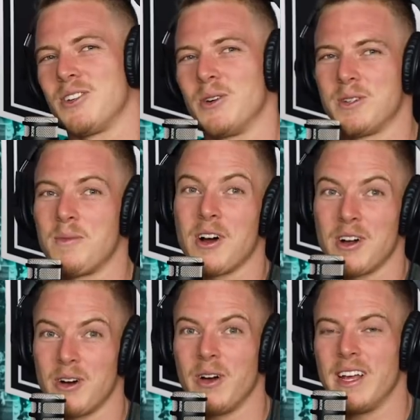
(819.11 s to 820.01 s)
So
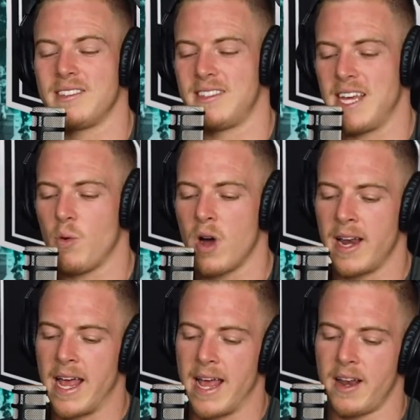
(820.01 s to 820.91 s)
tomorrow is day
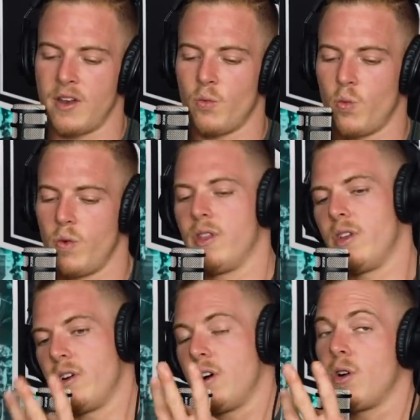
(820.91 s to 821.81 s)
one, and
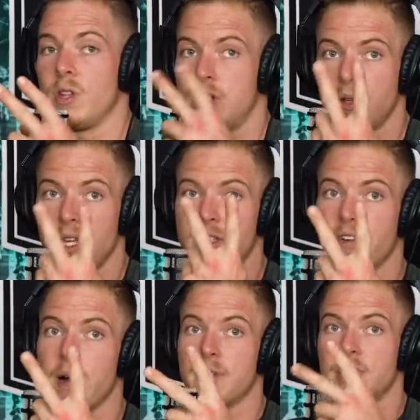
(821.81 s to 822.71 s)
there are only two days of
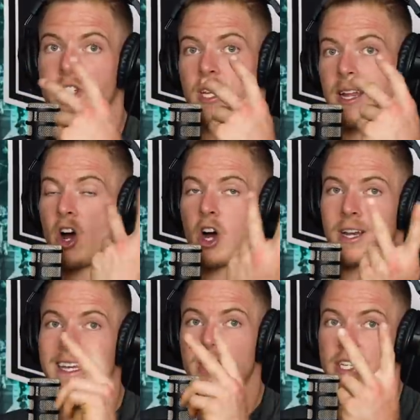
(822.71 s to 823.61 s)
competition. And
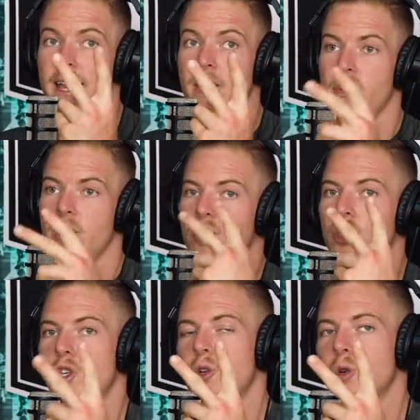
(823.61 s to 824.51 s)
on each day, there are
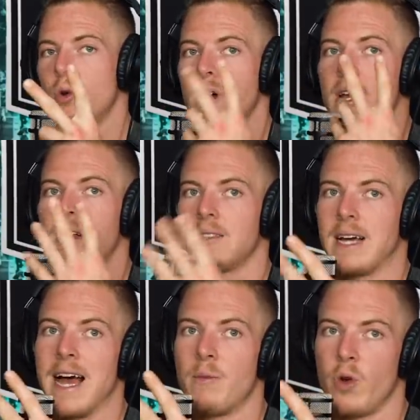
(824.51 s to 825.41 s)
two
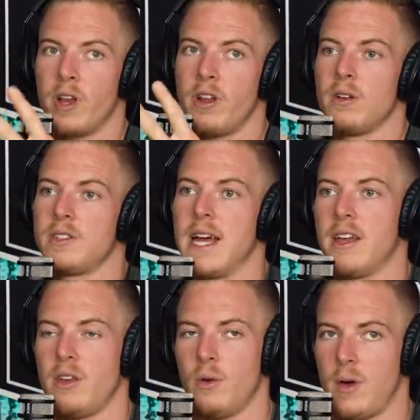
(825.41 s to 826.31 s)
time windows
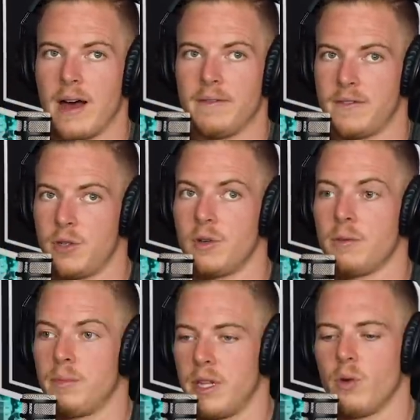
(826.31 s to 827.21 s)
that you have to
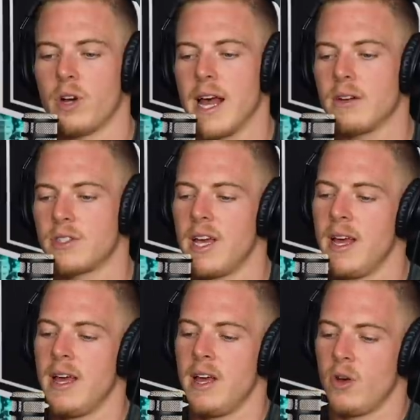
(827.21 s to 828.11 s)
complete workouts.
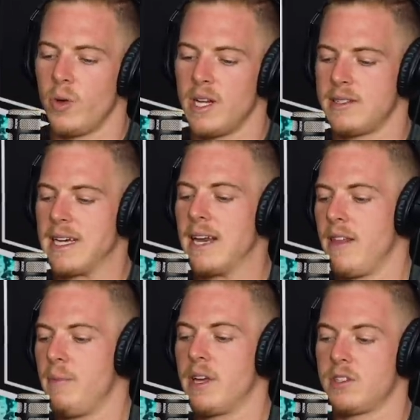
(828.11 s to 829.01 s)
We
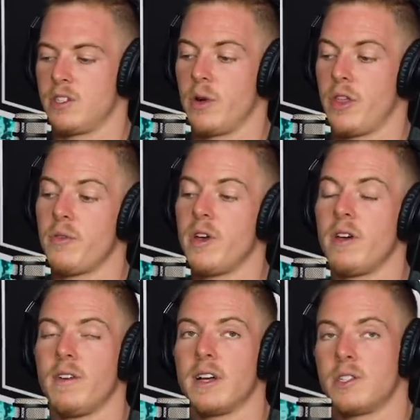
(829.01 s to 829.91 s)
decided that because there were three
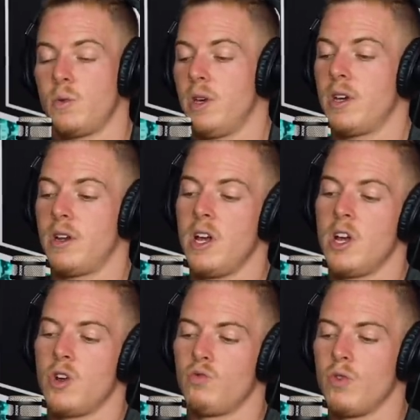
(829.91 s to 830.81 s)
of us, we could
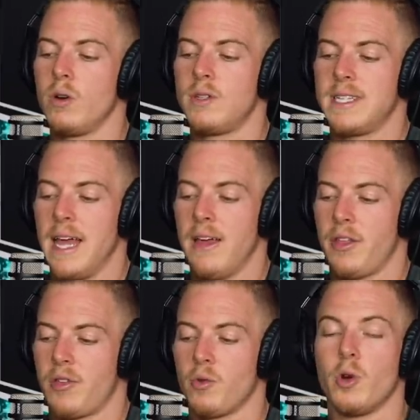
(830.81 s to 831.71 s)
rotate
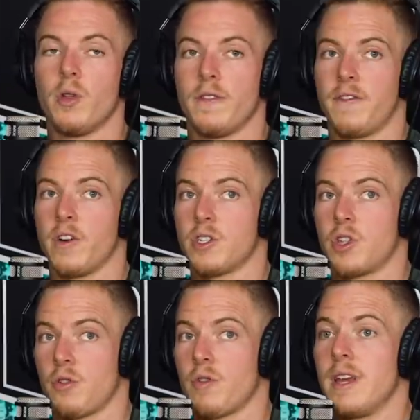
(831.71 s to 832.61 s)
through the
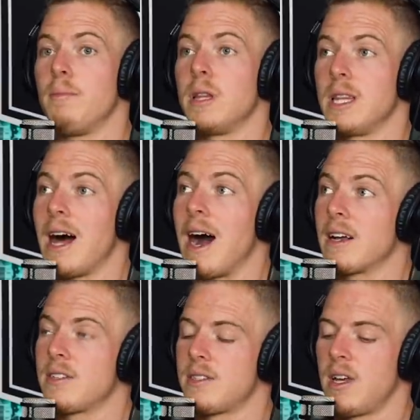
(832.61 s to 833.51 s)
first three
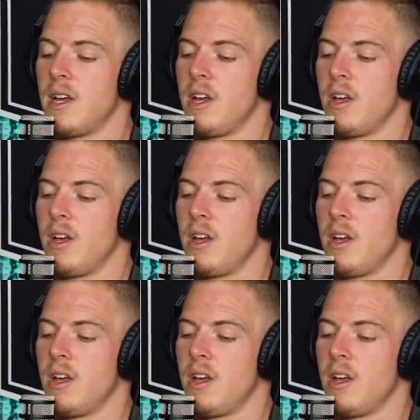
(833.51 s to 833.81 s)
blocks